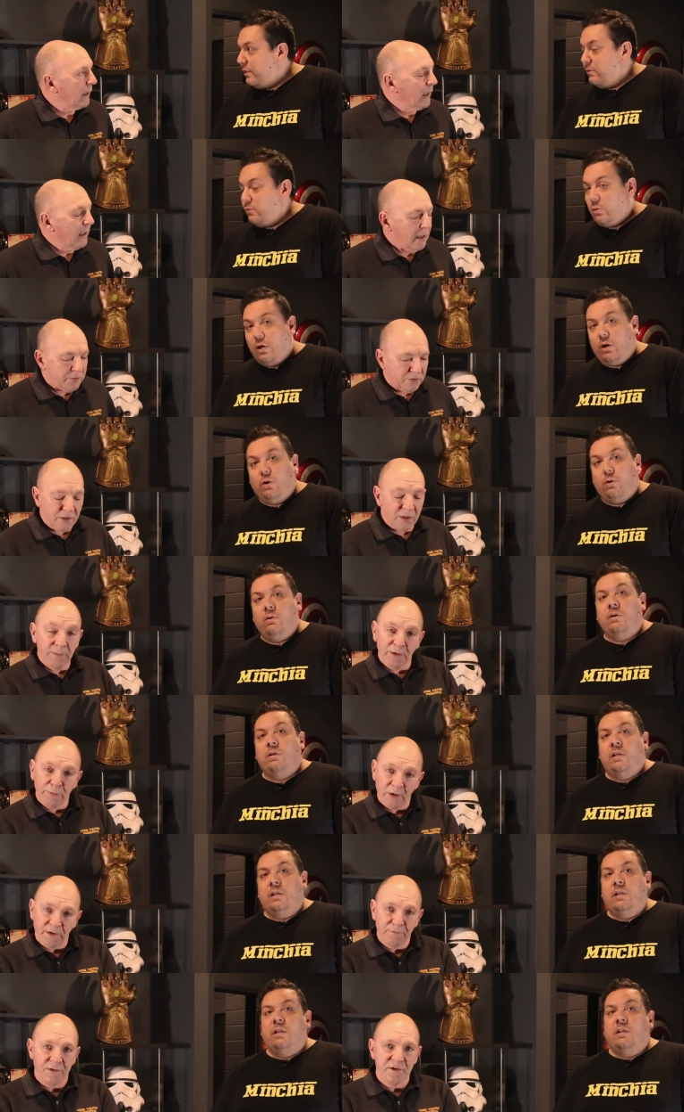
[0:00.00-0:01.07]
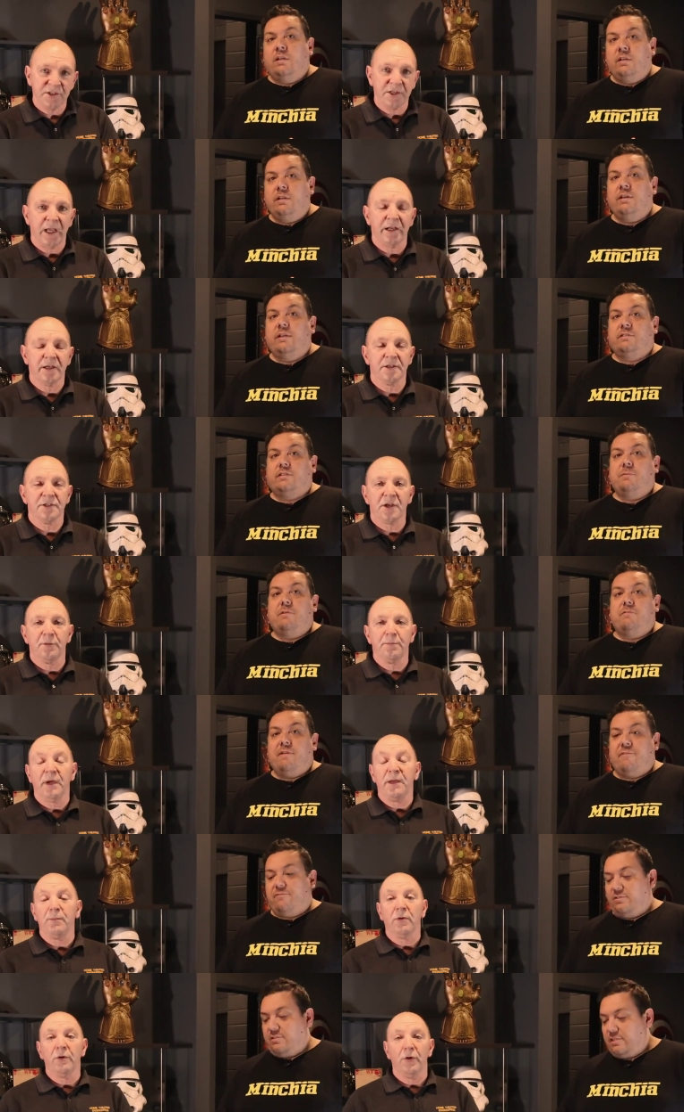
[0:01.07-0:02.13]
Speaker 1: it as well. It's going to be reference standards, so
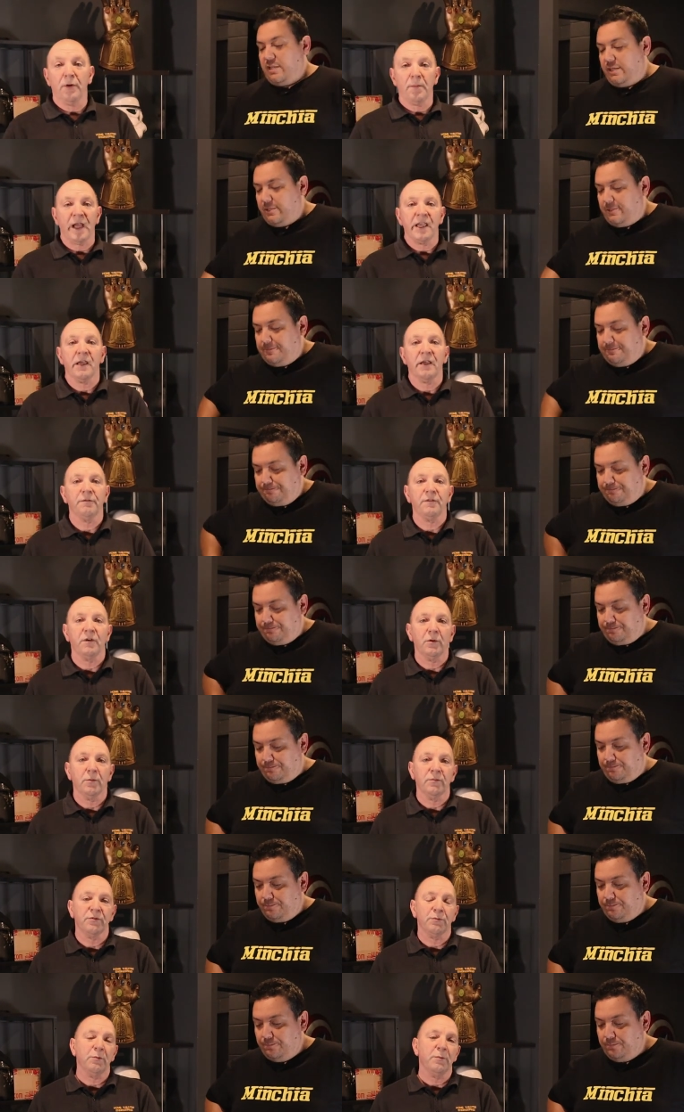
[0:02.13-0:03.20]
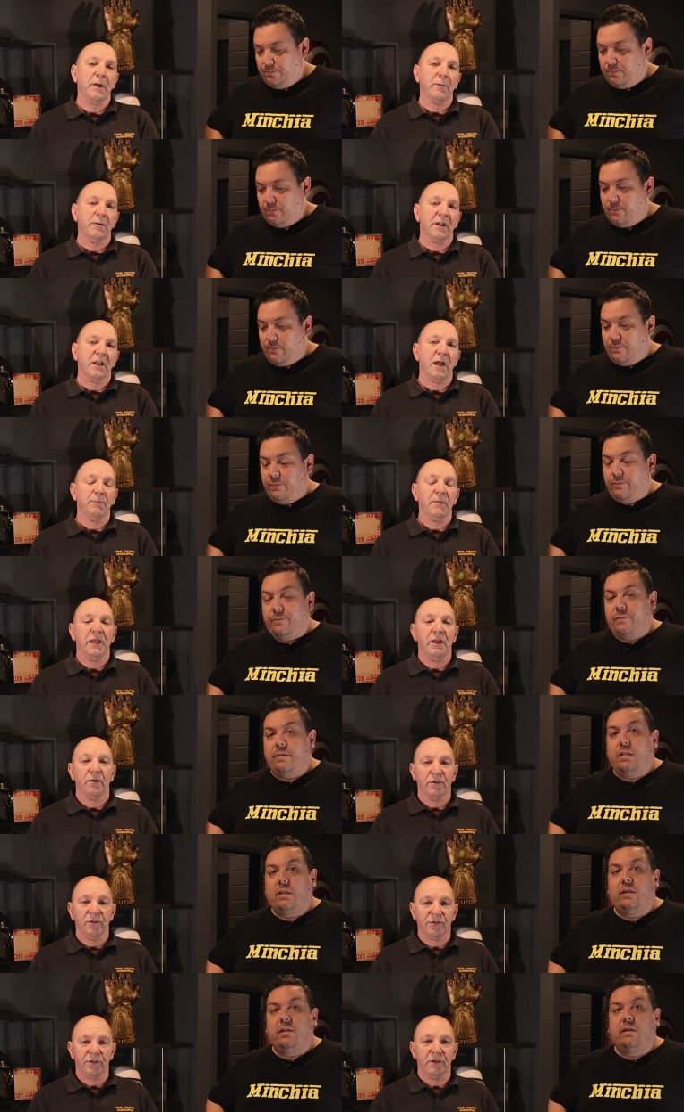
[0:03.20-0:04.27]
people who standard. are making films will be able to come here
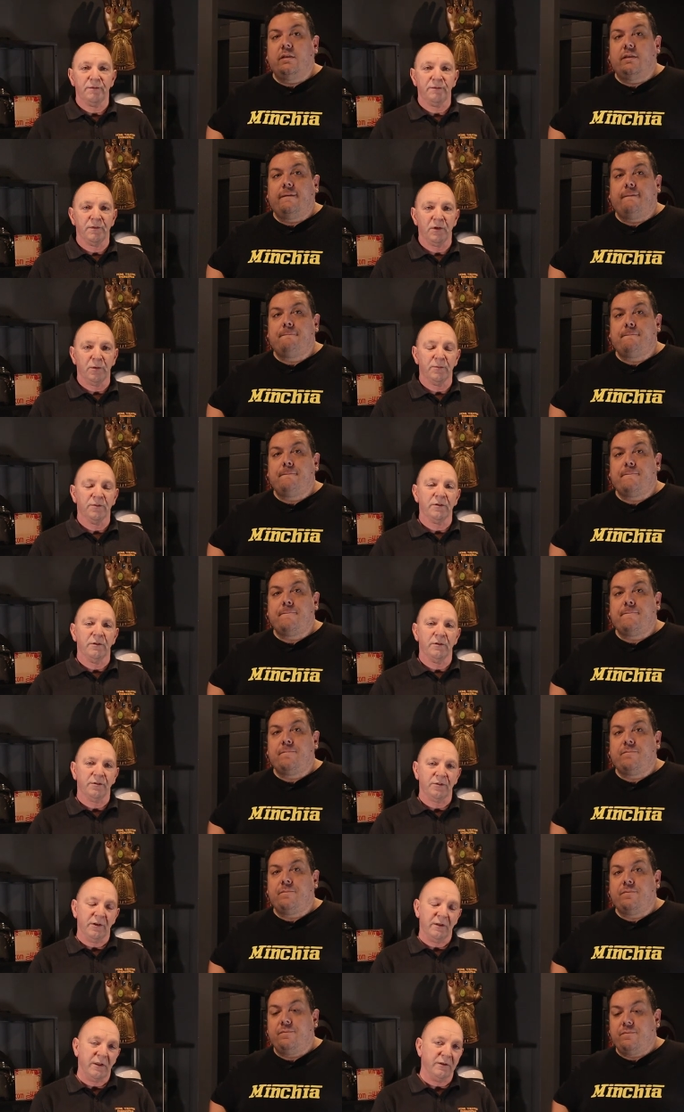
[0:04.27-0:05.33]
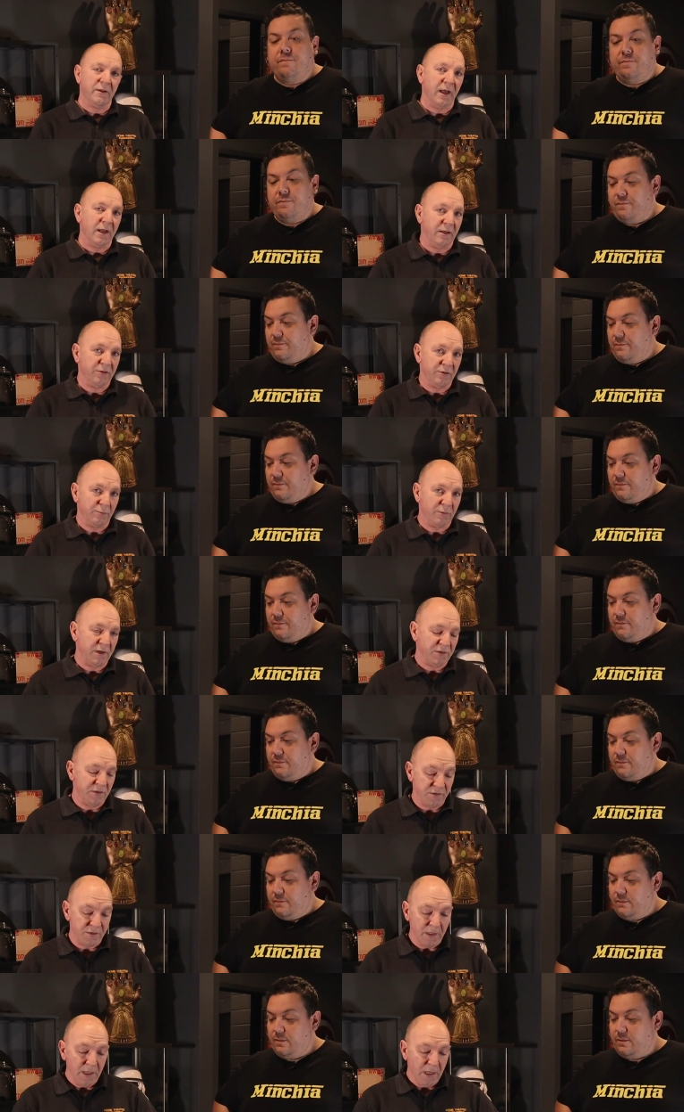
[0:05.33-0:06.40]
and see films and see their dailies and
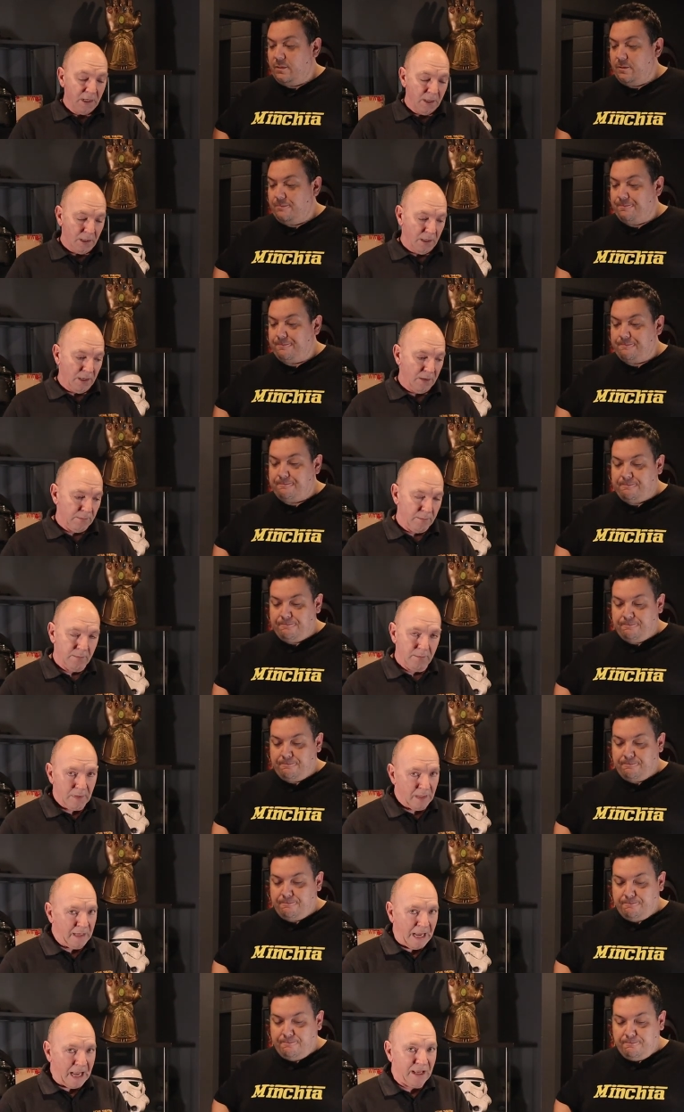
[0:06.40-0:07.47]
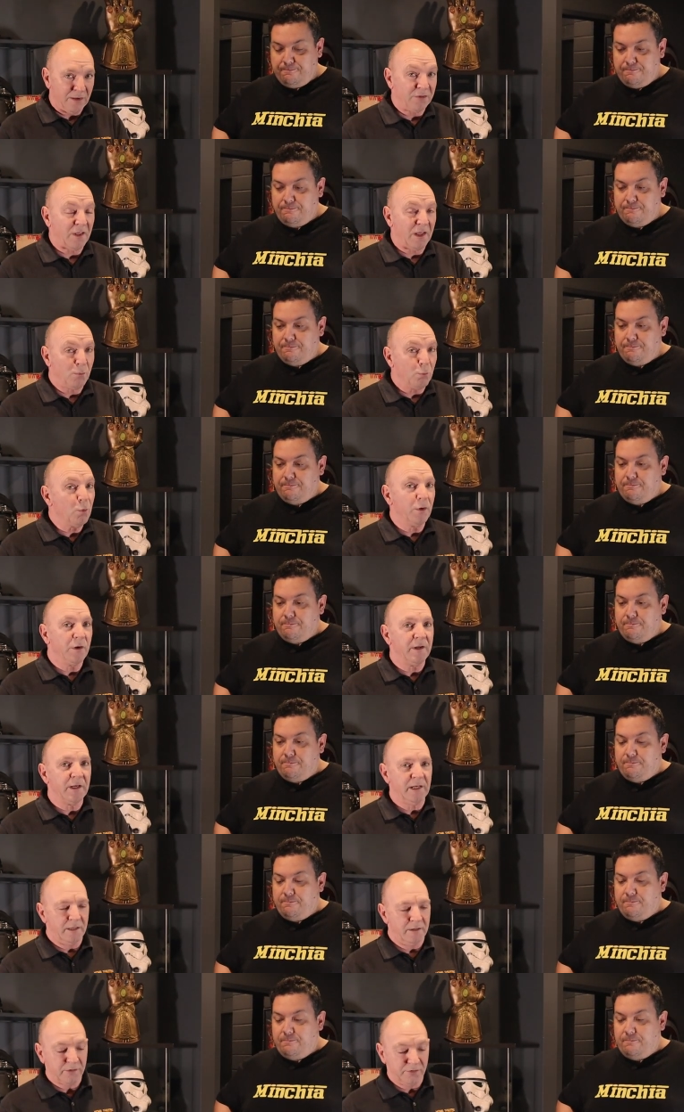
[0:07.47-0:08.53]
rushes um, as they would
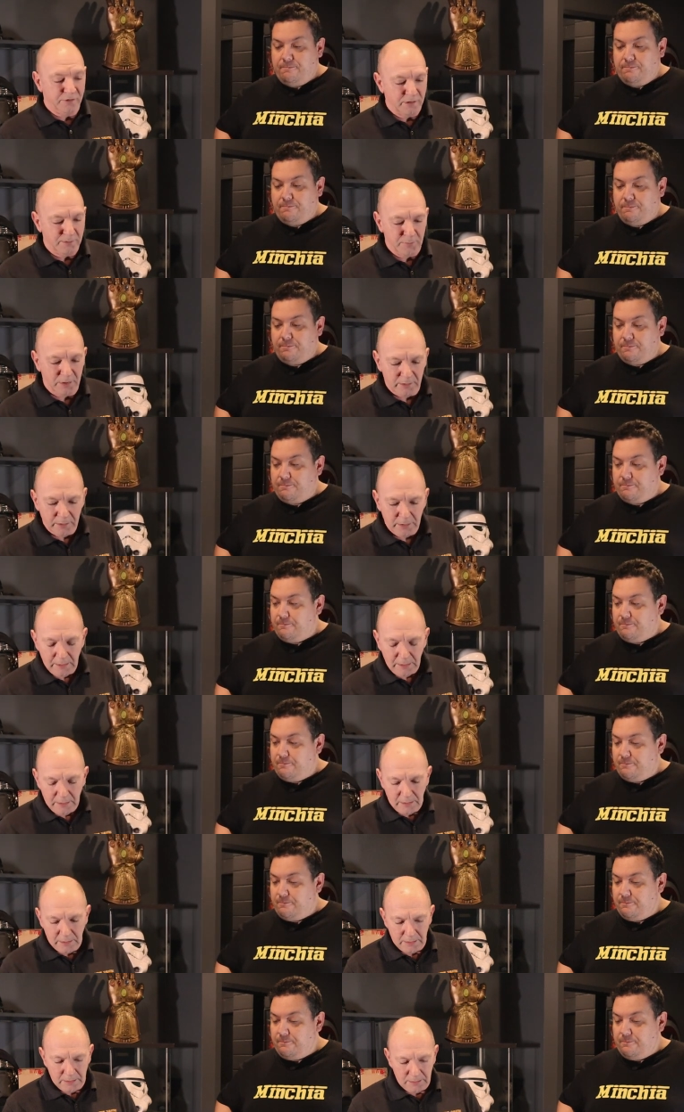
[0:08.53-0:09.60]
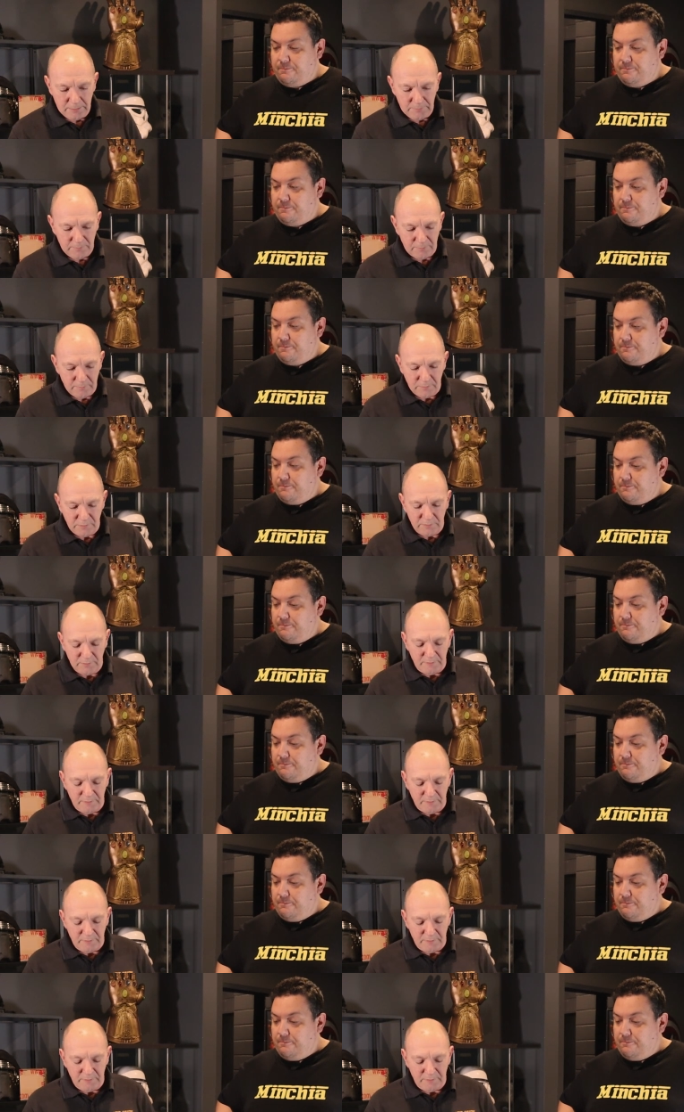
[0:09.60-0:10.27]
in a cinema. Um,